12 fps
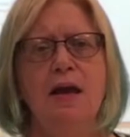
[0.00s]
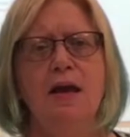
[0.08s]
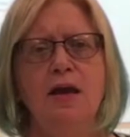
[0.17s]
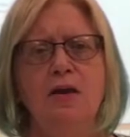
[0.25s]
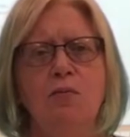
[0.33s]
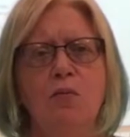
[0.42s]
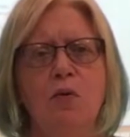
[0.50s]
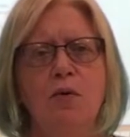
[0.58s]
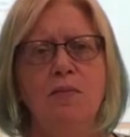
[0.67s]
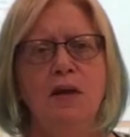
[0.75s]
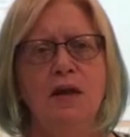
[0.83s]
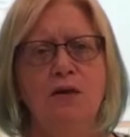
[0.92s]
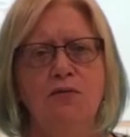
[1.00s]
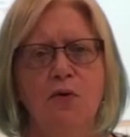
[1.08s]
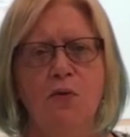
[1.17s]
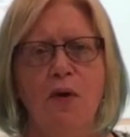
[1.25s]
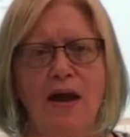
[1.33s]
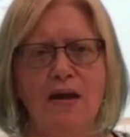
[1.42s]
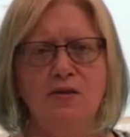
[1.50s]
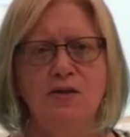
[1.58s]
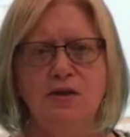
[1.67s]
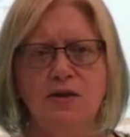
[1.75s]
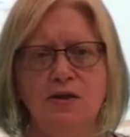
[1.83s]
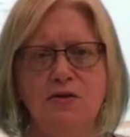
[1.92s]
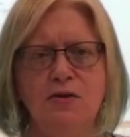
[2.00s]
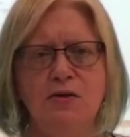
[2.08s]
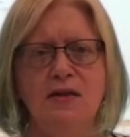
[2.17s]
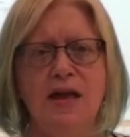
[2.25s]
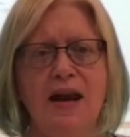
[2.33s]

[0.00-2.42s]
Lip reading: in a more meaningful way to the students.